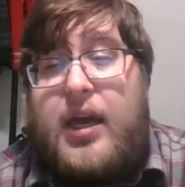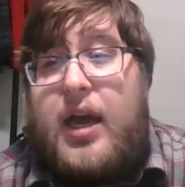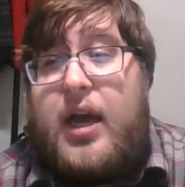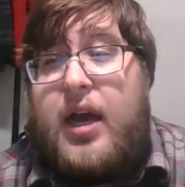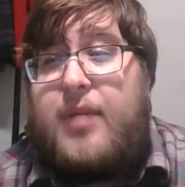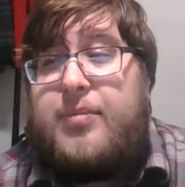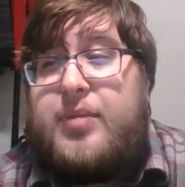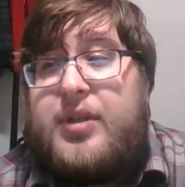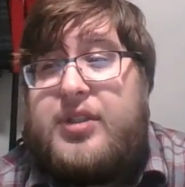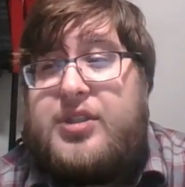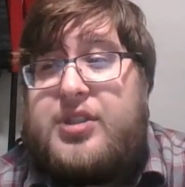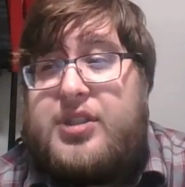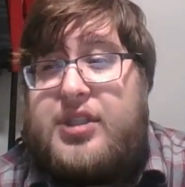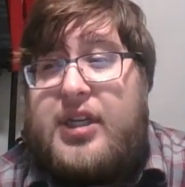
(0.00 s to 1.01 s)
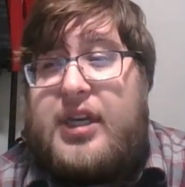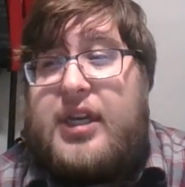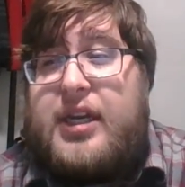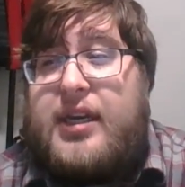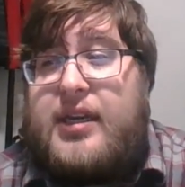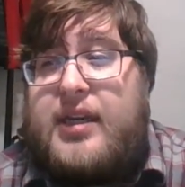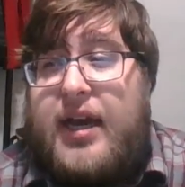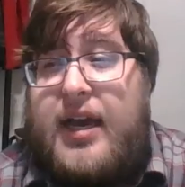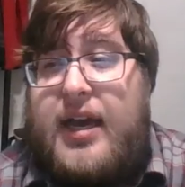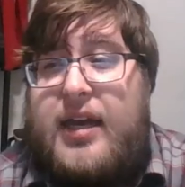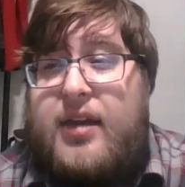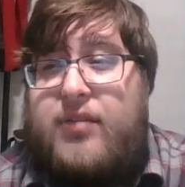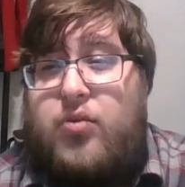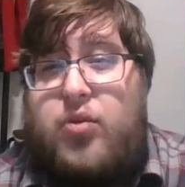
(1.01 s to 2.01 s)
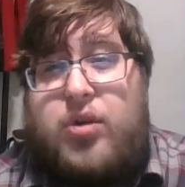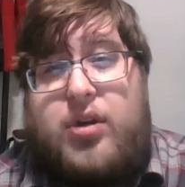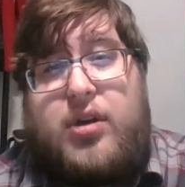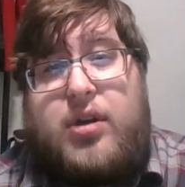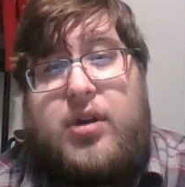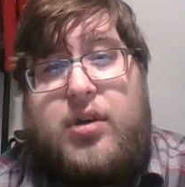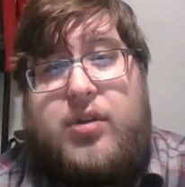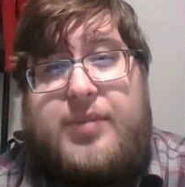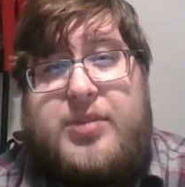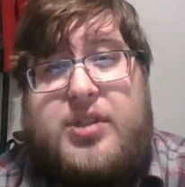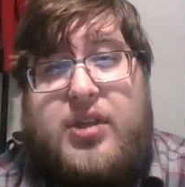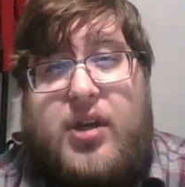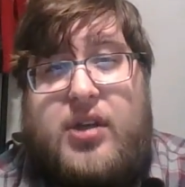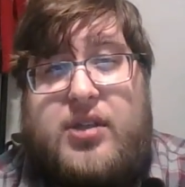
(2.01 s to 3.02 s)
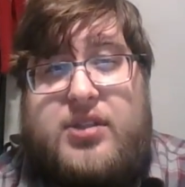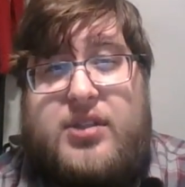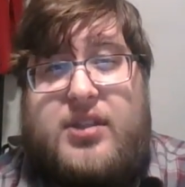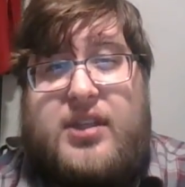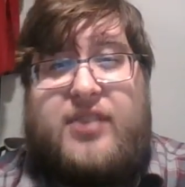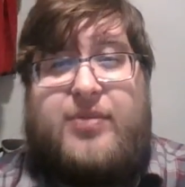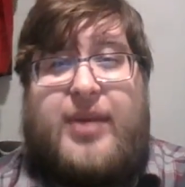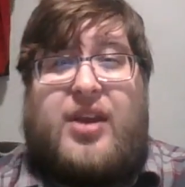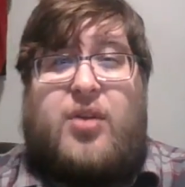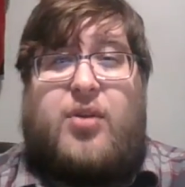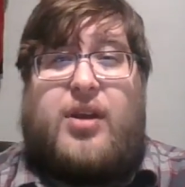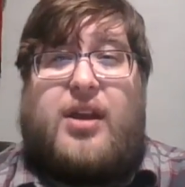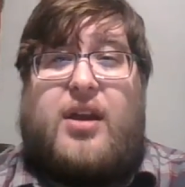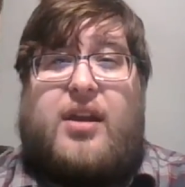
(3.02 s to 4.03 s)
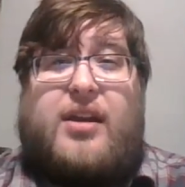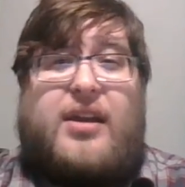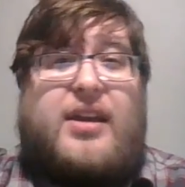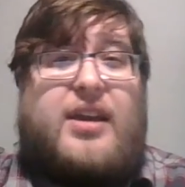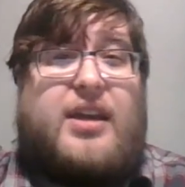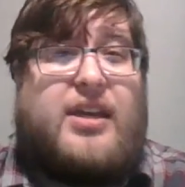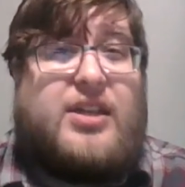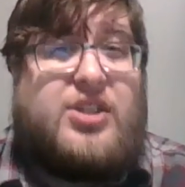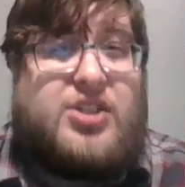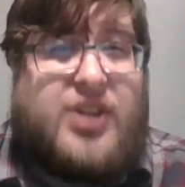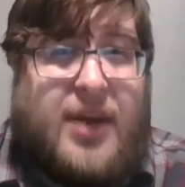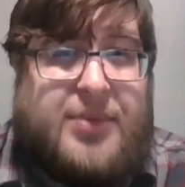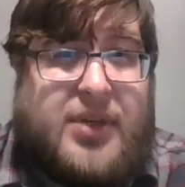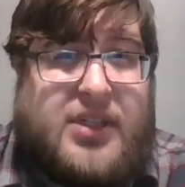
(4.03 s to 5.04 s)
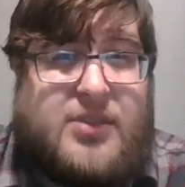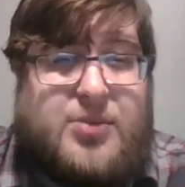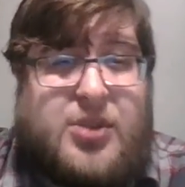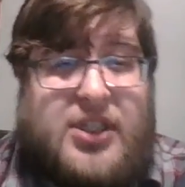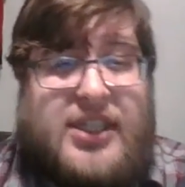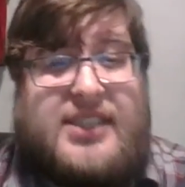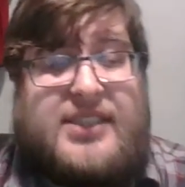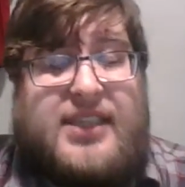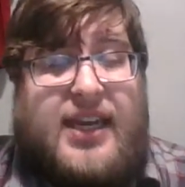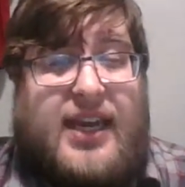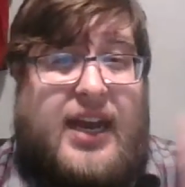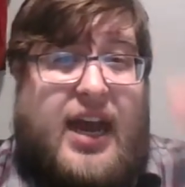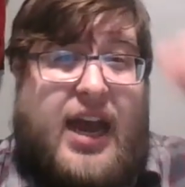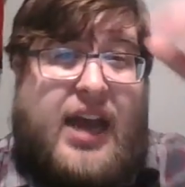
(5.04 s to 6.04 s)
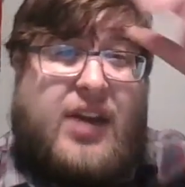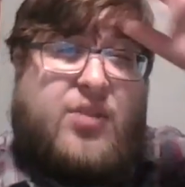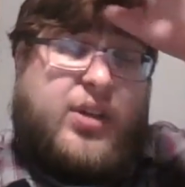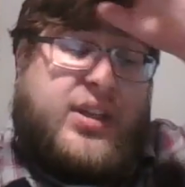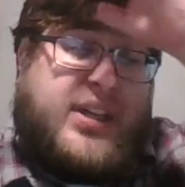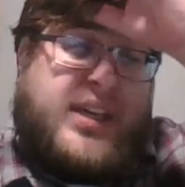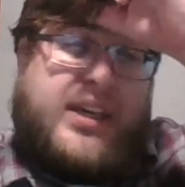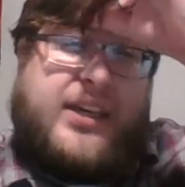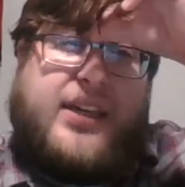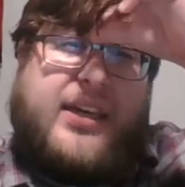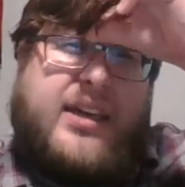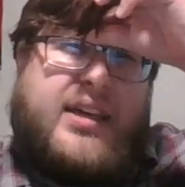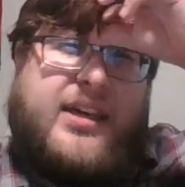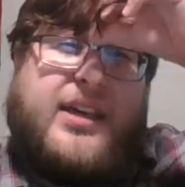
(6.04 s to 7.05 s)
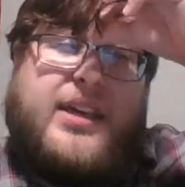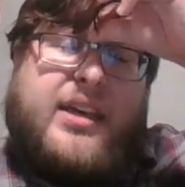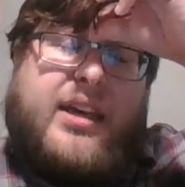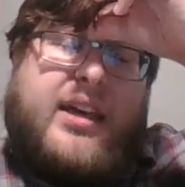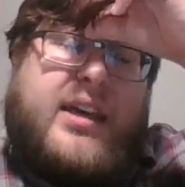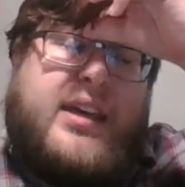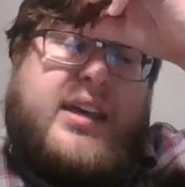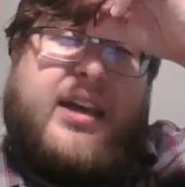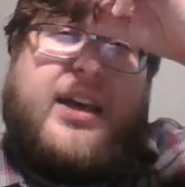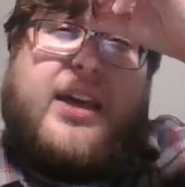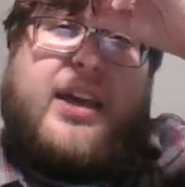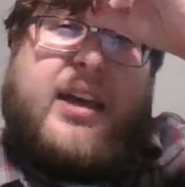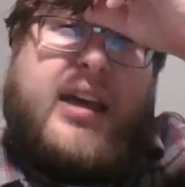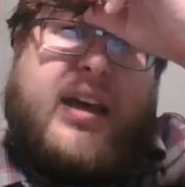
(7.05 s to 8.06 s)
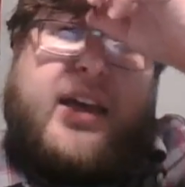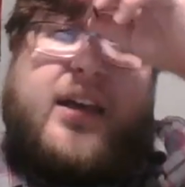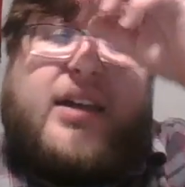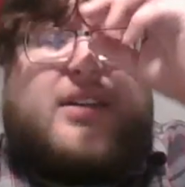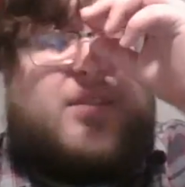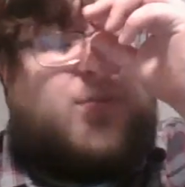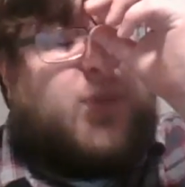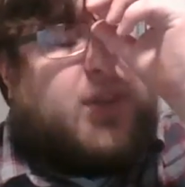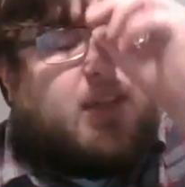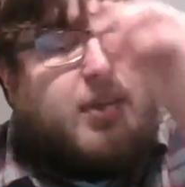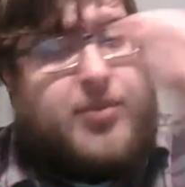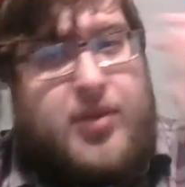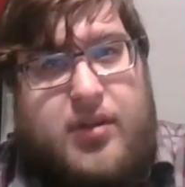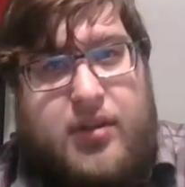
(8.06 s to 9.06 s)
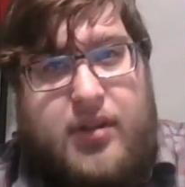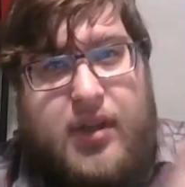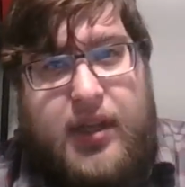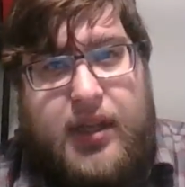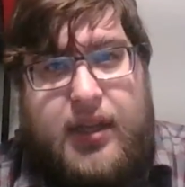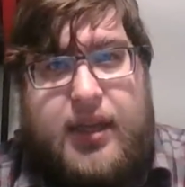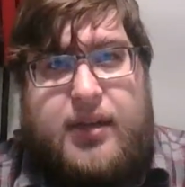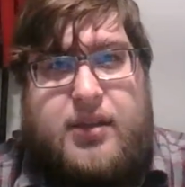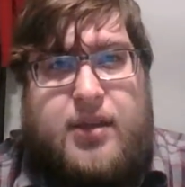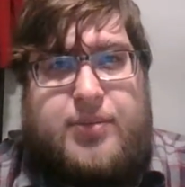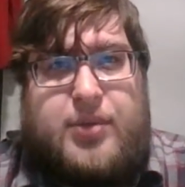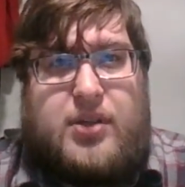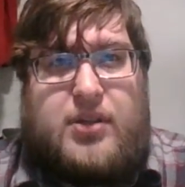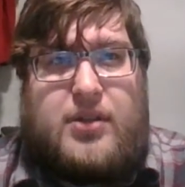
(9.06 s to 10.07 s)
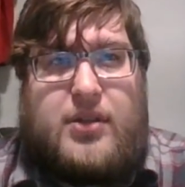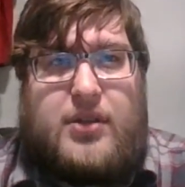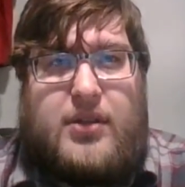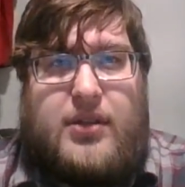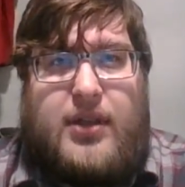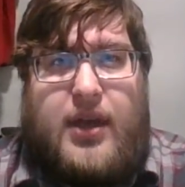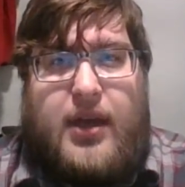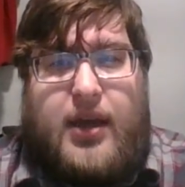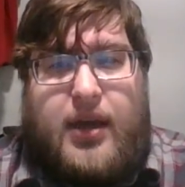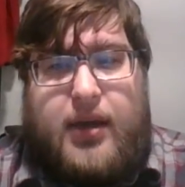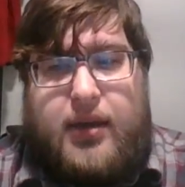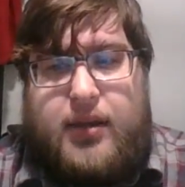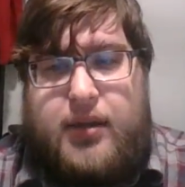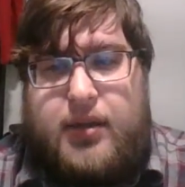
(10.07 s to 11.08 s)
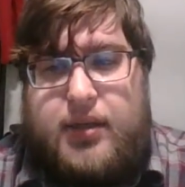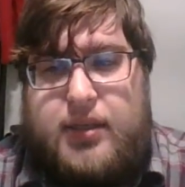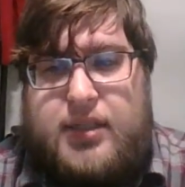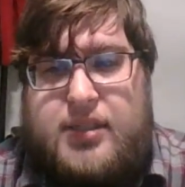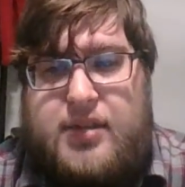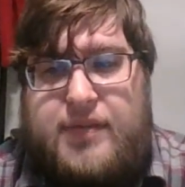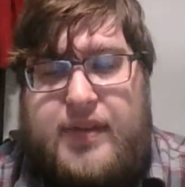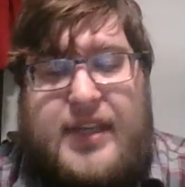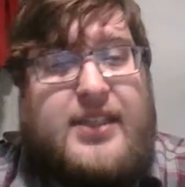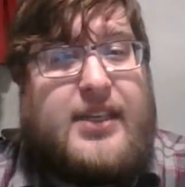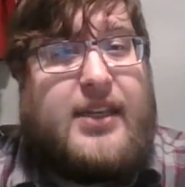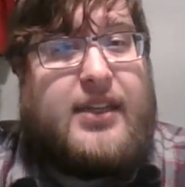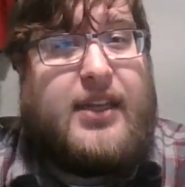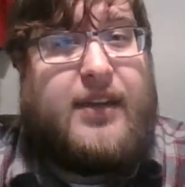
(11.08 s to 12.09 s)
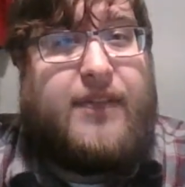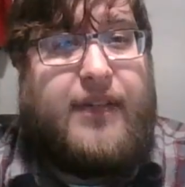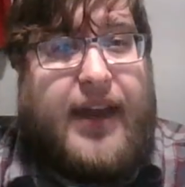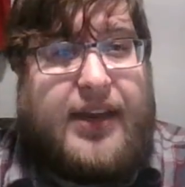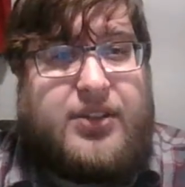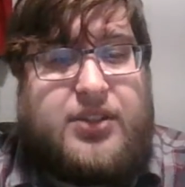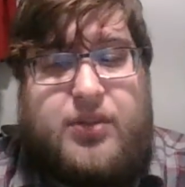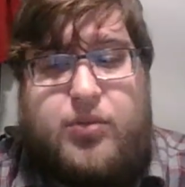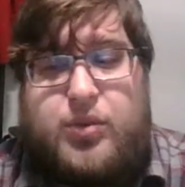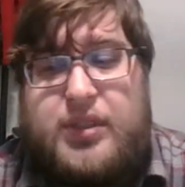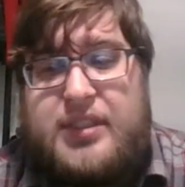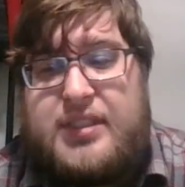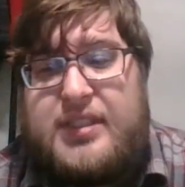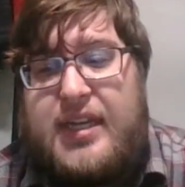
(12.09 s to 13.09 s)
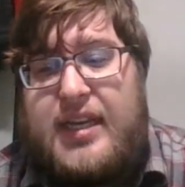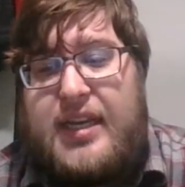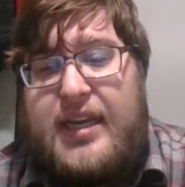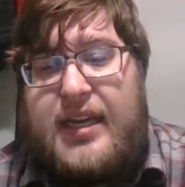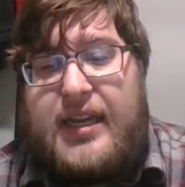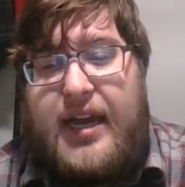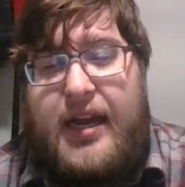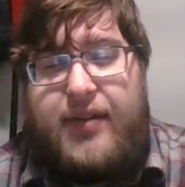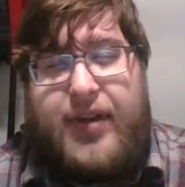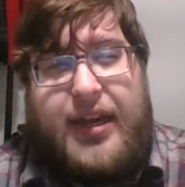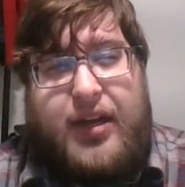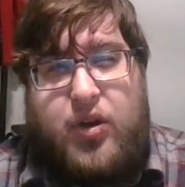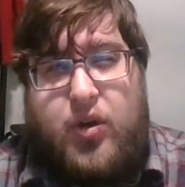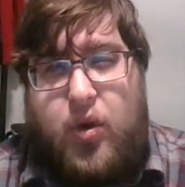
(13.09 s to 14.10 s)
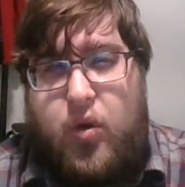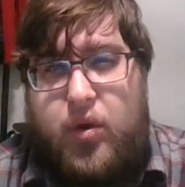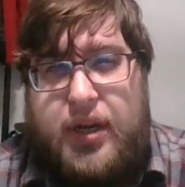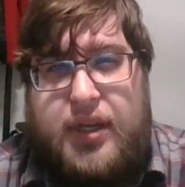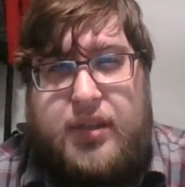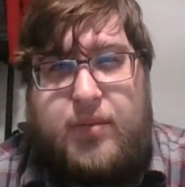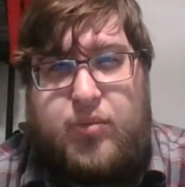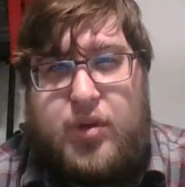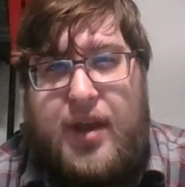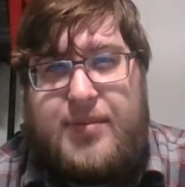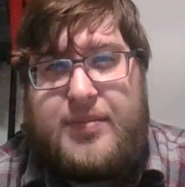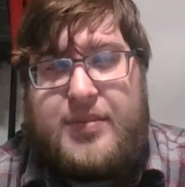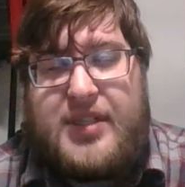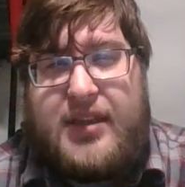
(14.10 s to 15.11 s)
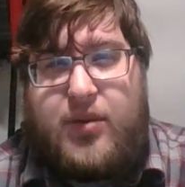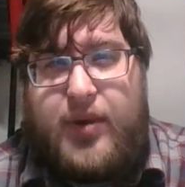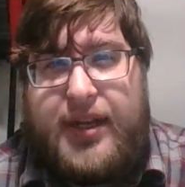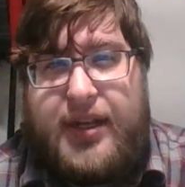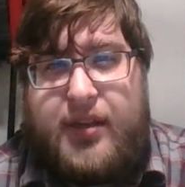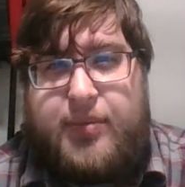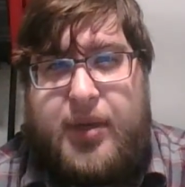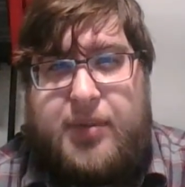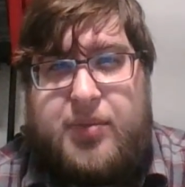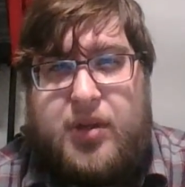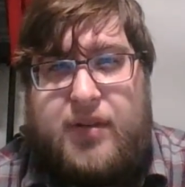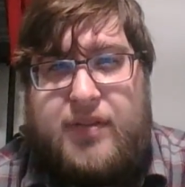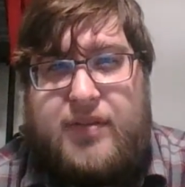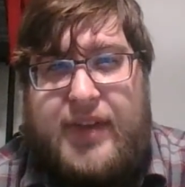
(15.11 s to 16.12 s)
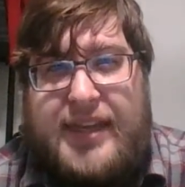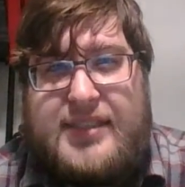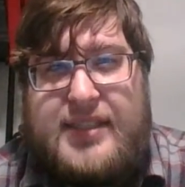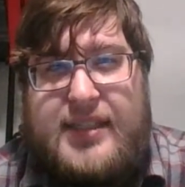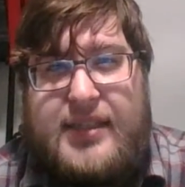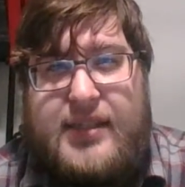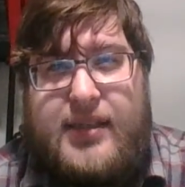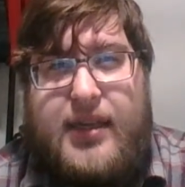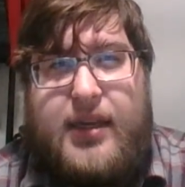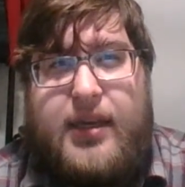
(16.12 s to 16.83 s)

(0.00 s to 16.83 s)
Um, but she kind of wore her corruption on her sleeve by going on shopping sprees and not really uh, with typical in typical uh, disaffected elite fashion was kind of ignoring the problems that the regular people are facing.